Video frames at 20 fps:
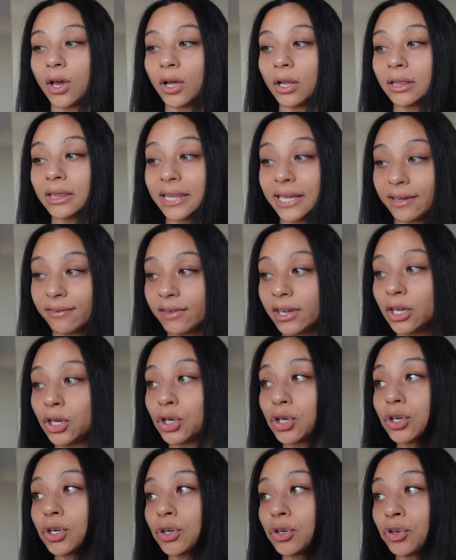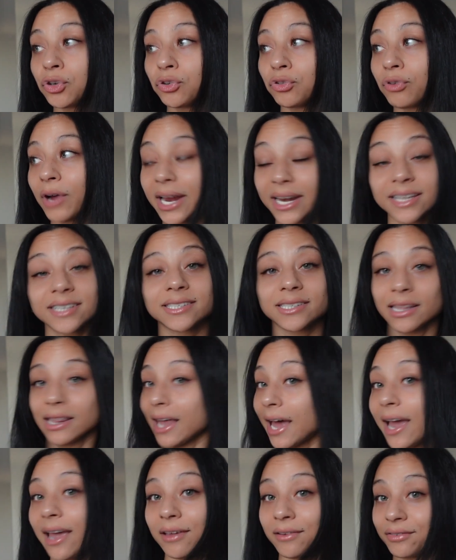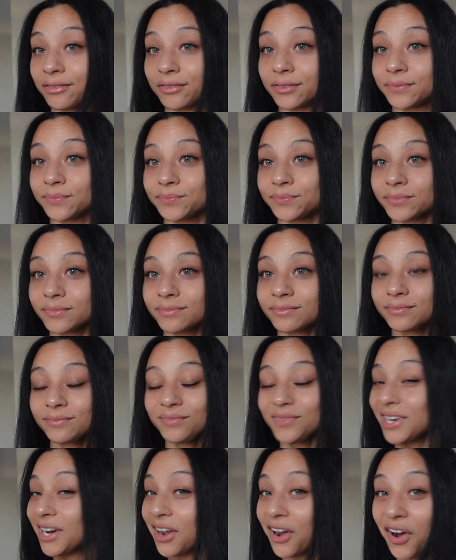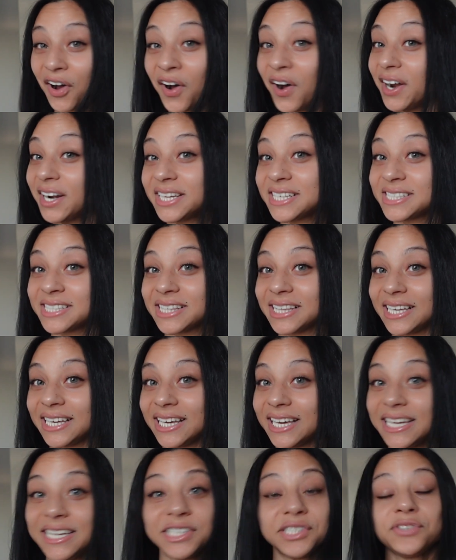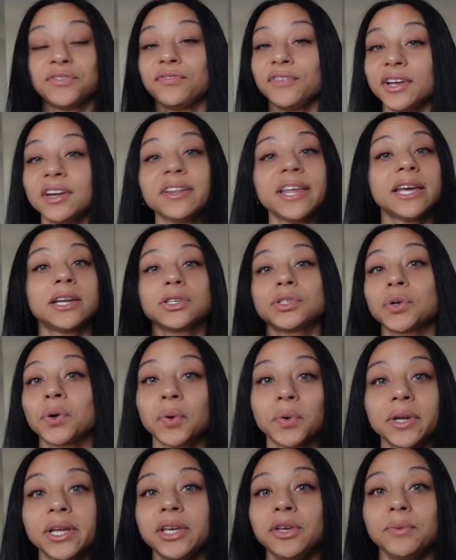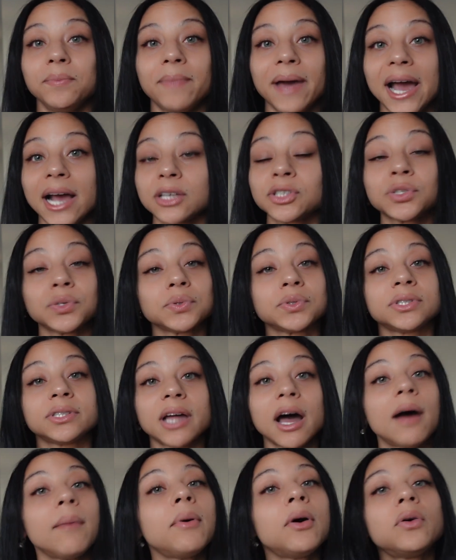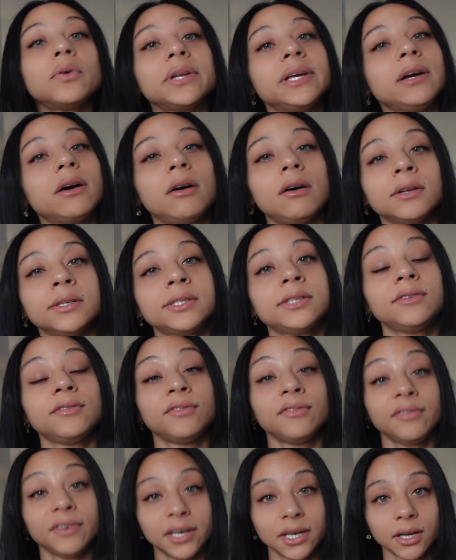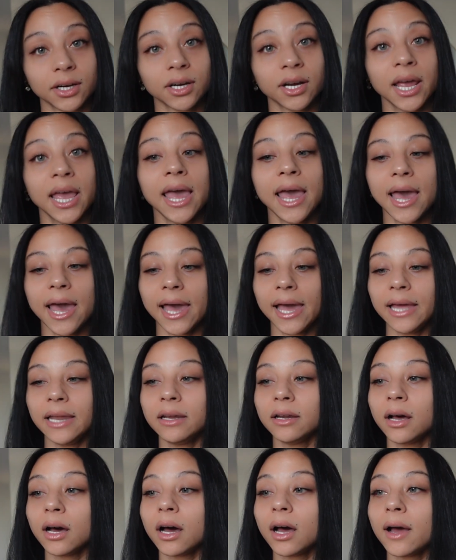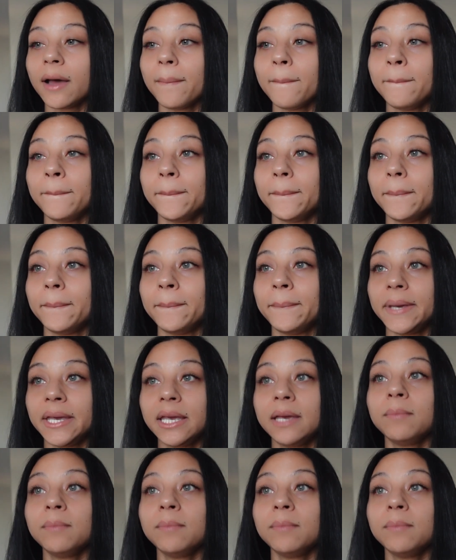living your greatest life. Honestly, it is fear that is holding you back. So stop holding on to fear and be